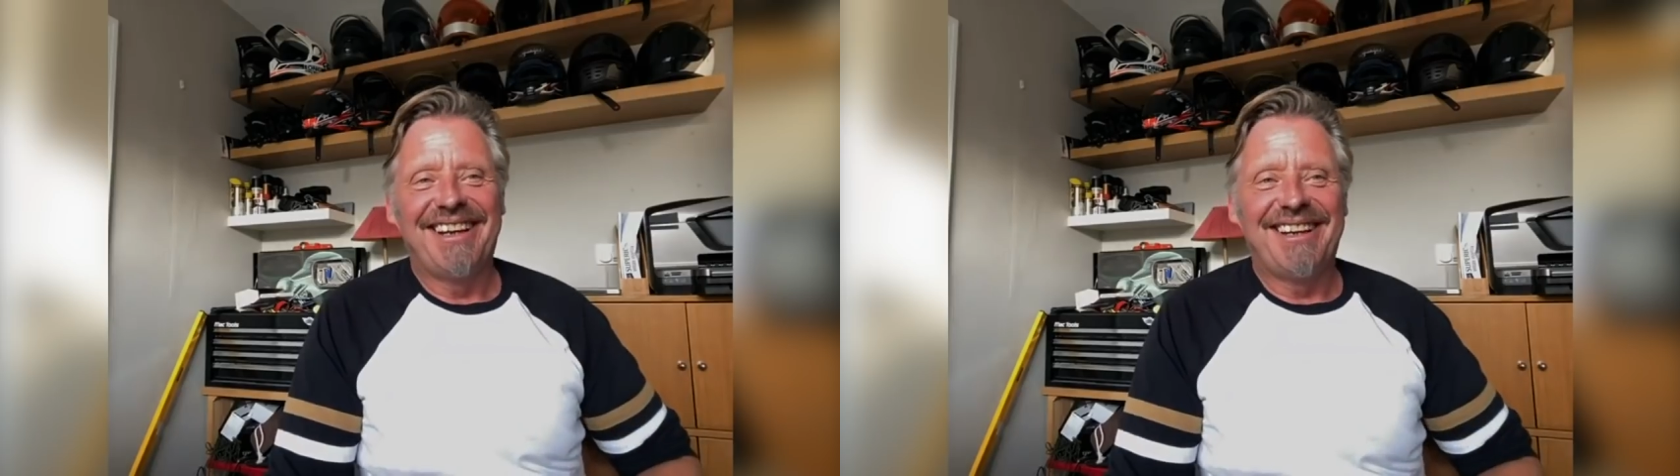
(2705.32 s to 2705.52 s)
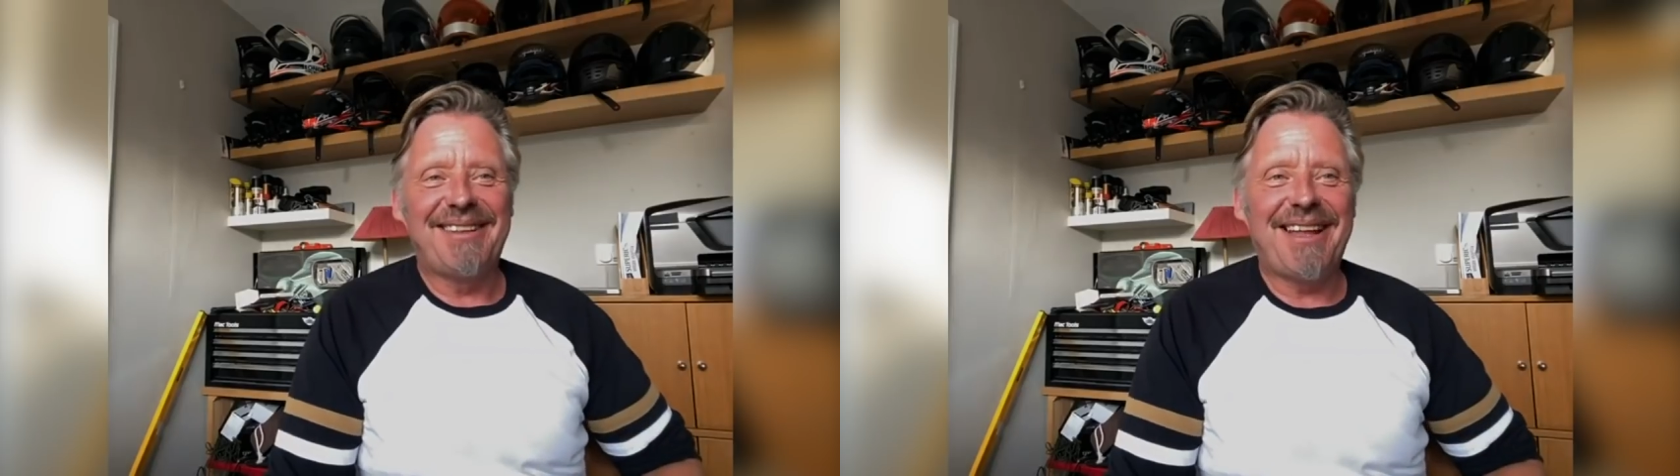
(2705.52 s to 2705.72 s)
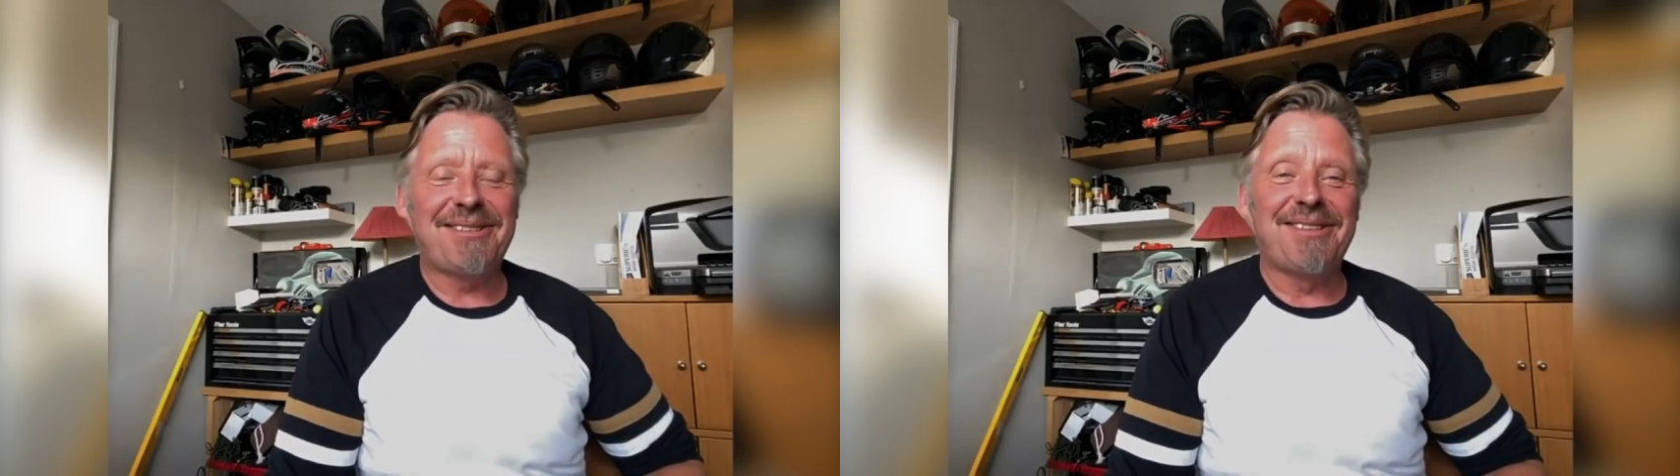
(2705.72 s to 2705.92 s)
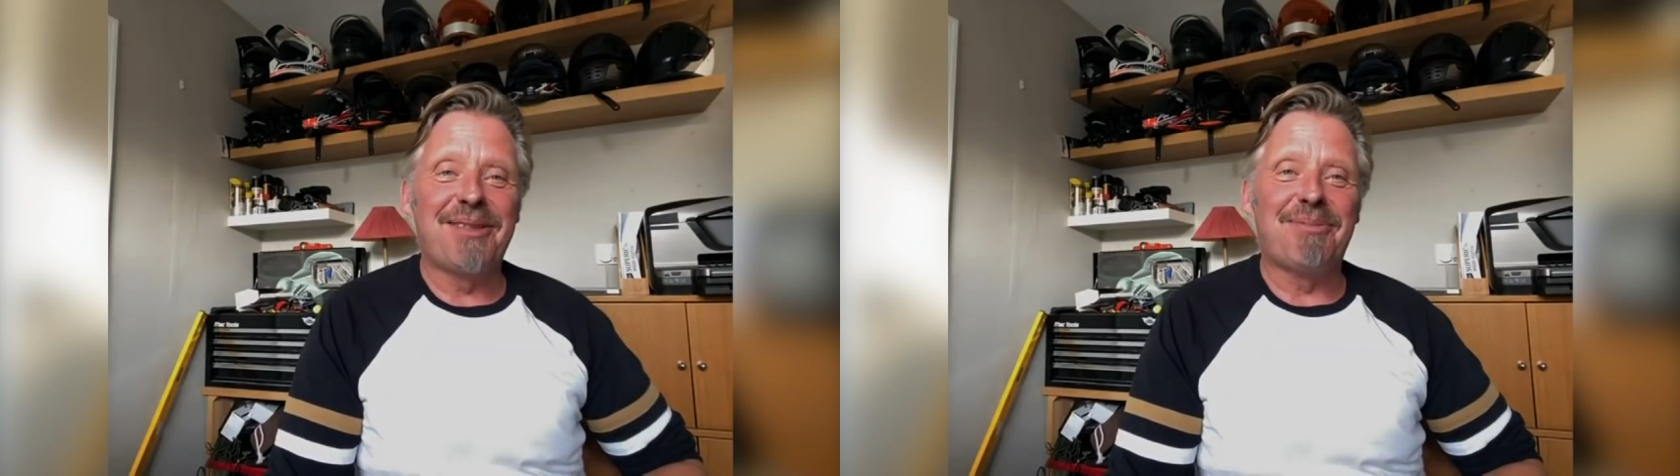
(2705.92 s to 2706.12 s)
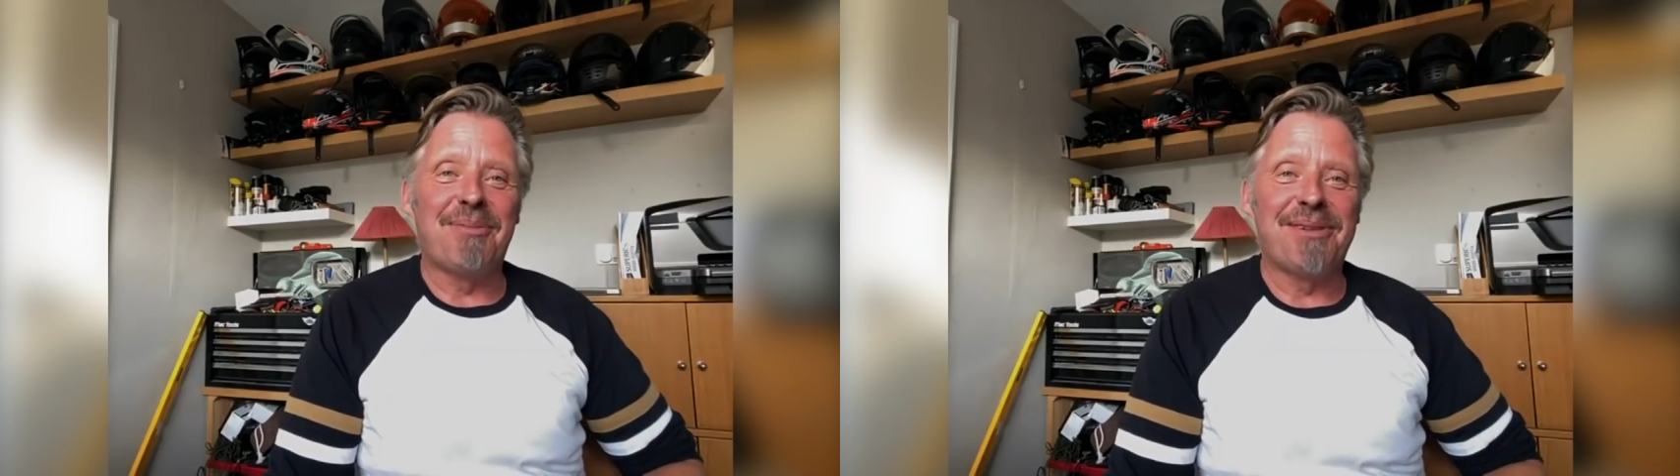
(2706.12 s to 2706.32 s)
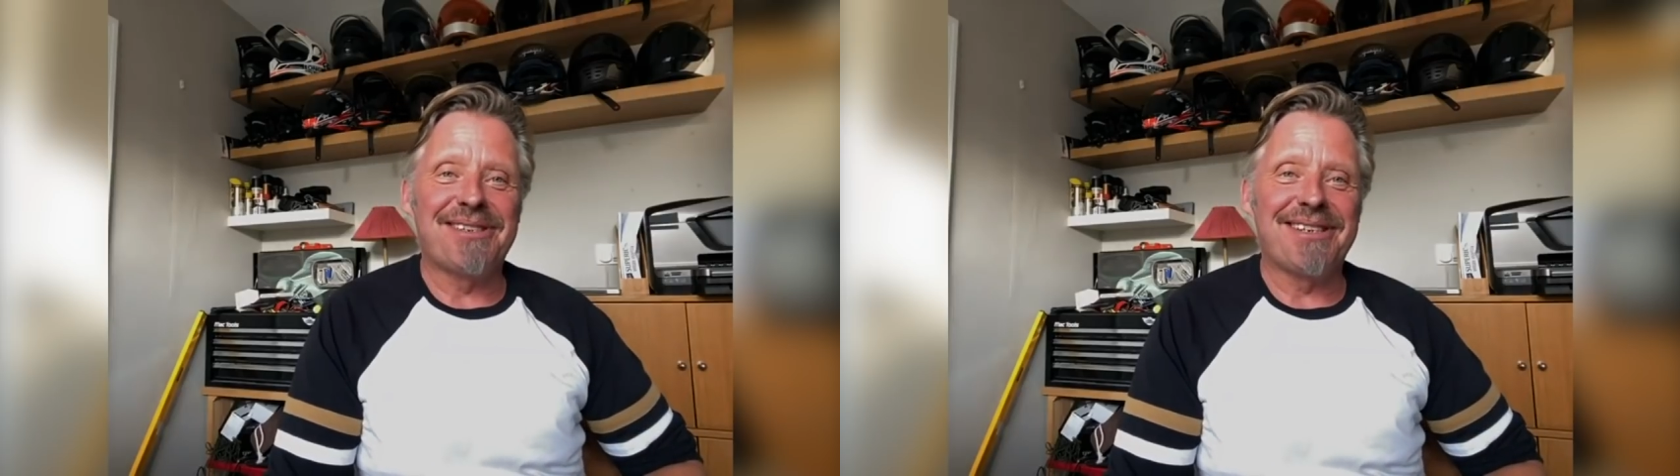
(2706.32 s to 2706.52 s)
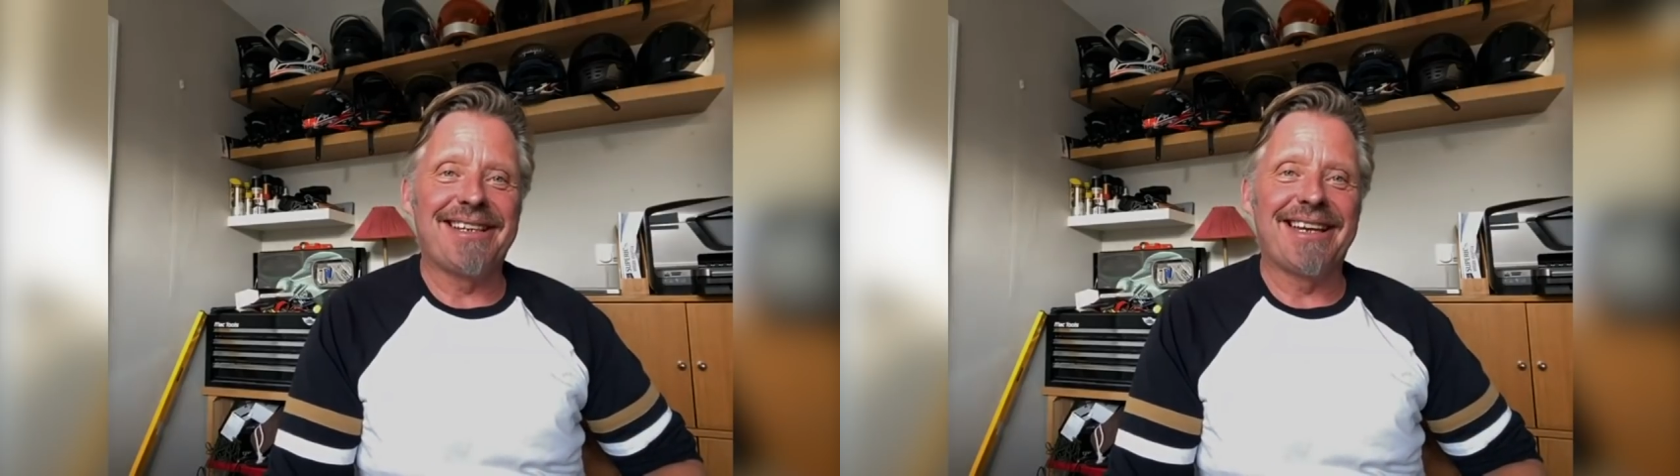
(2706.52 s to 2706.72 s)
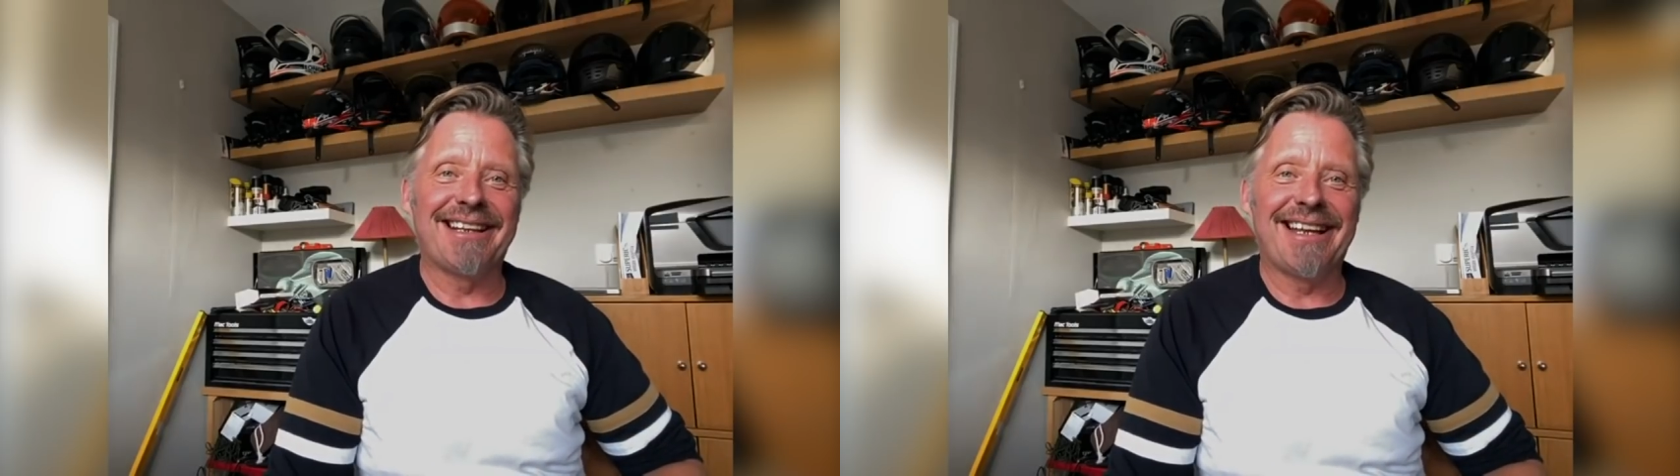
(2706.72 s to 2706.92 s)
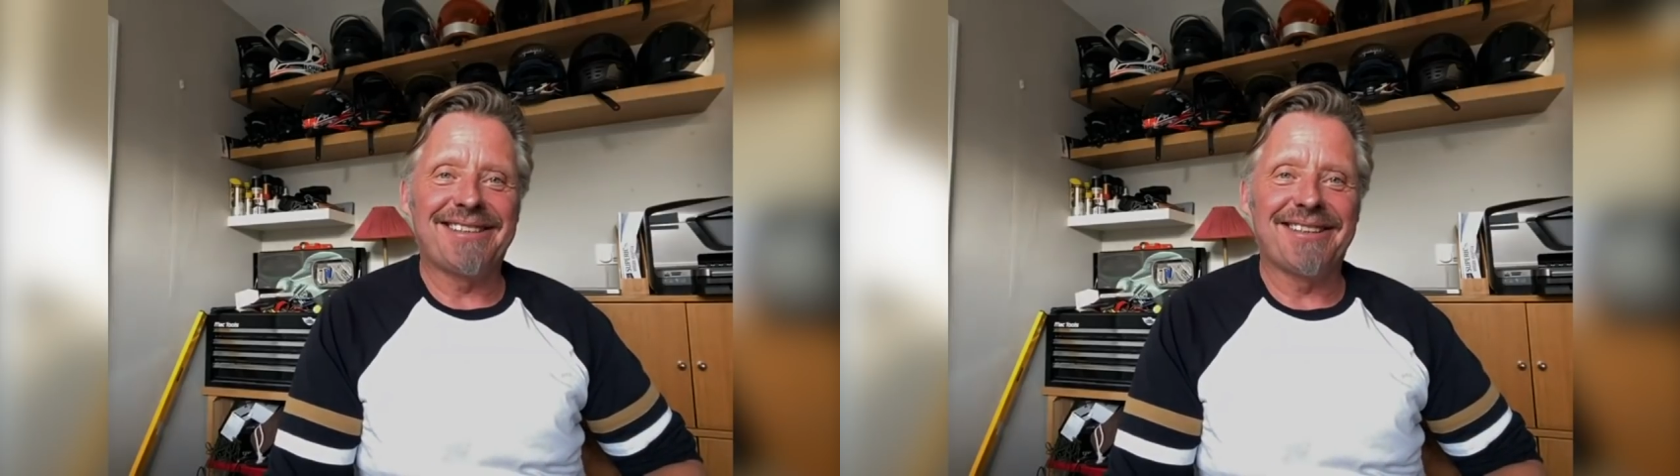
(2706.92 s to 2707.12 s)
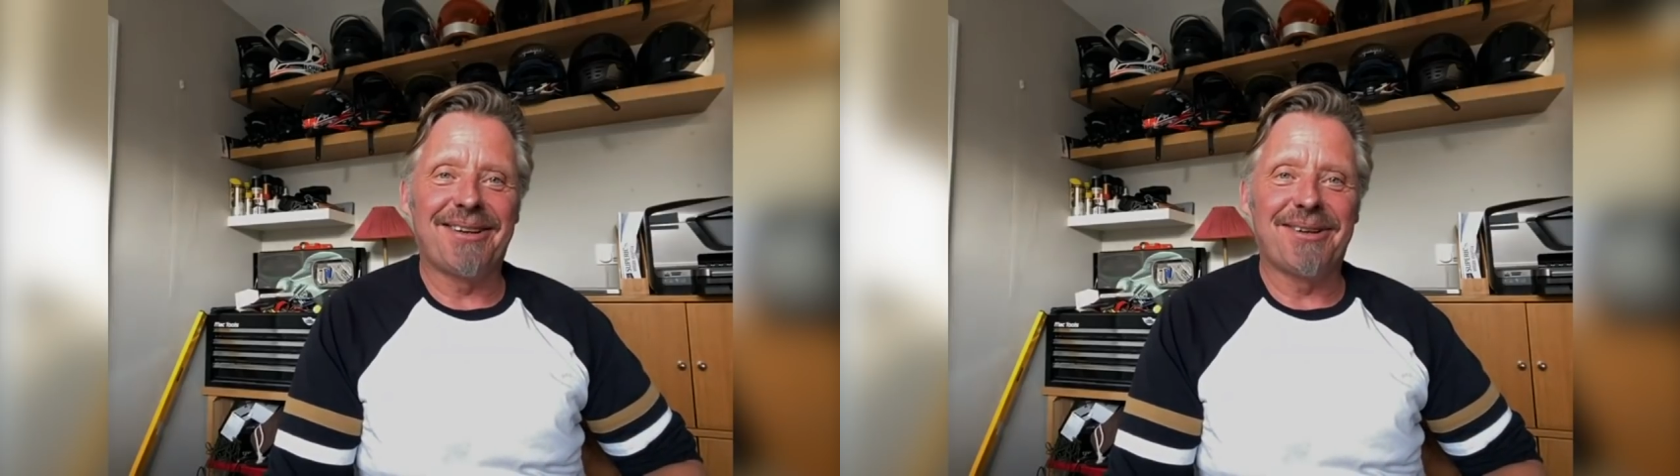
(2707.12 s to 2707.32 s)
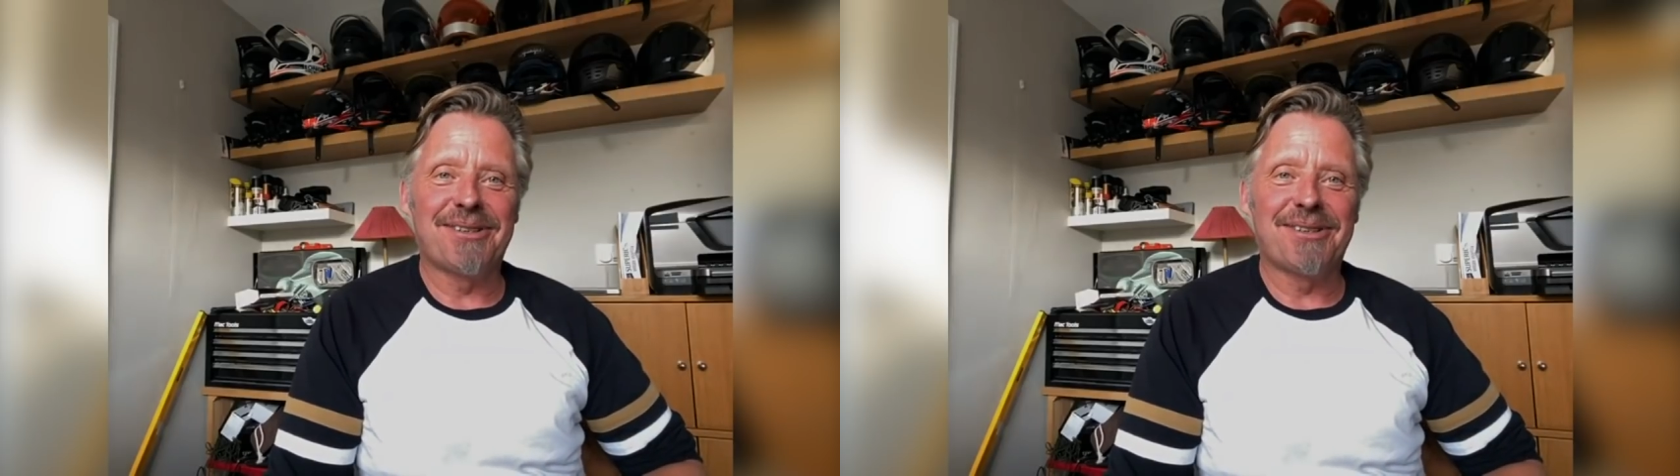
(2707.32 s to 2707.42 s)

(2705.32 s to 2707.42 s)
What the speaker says: there's another one we used to giggle at a lot